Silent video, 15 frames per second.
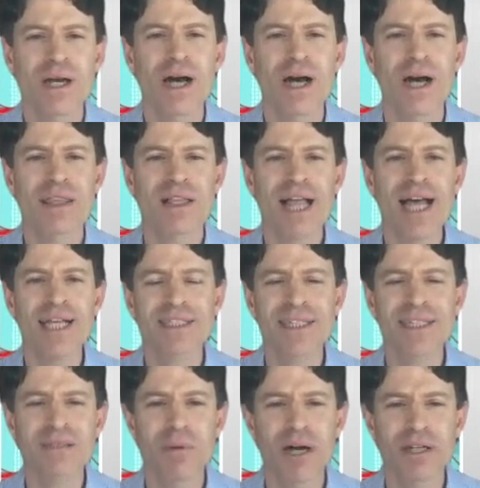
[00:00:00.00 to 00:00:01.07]
In the last
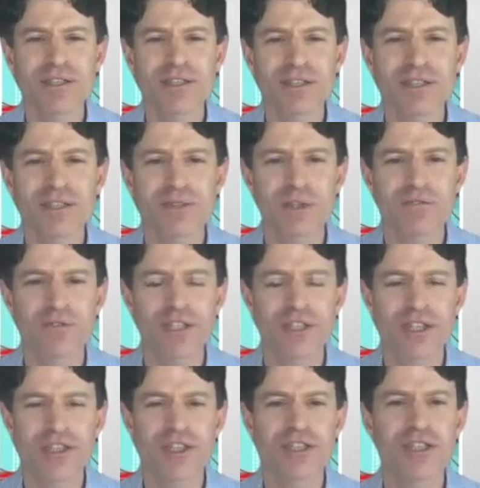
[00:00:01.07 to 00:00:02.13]
6 months, we've
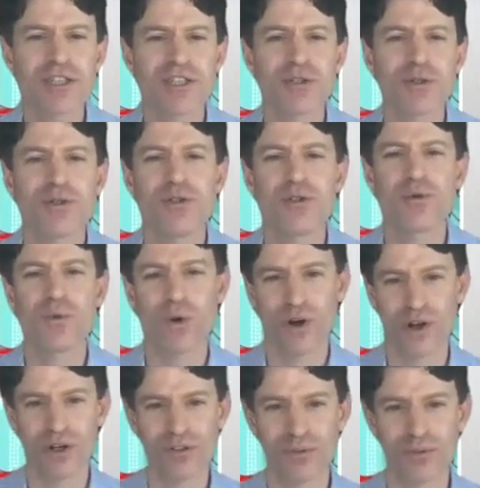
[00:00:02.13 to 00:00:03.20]
transitioned into a new
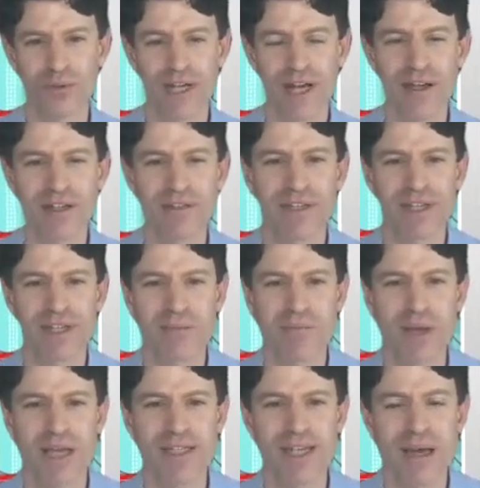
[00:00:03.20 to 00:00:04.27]
world. We're now living in the
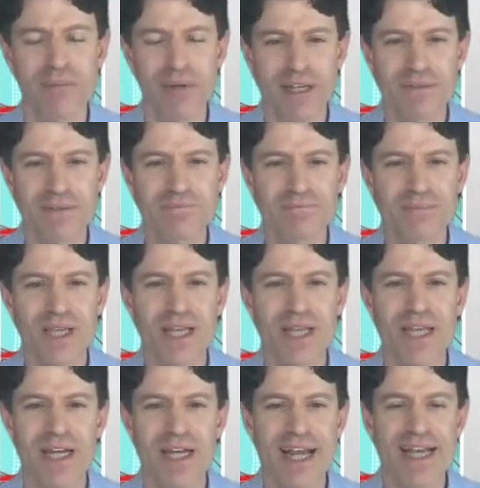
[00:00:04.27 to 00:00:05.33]
pandemic,
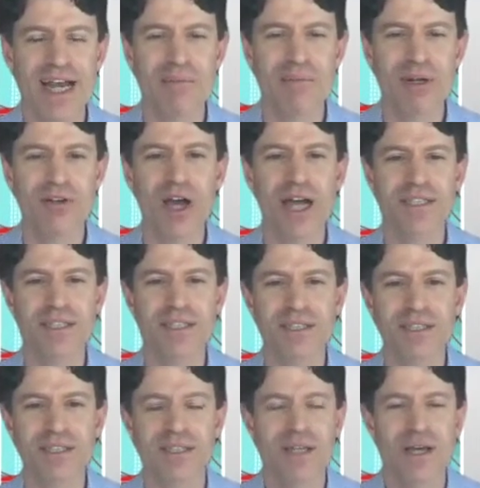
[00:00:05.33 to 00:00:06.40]
in an economic
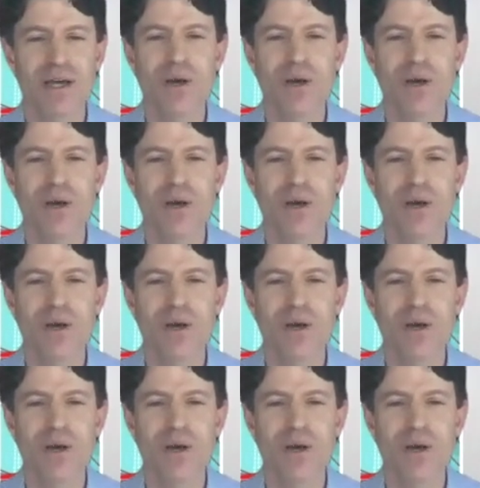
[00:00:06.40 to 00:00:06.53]
crisis.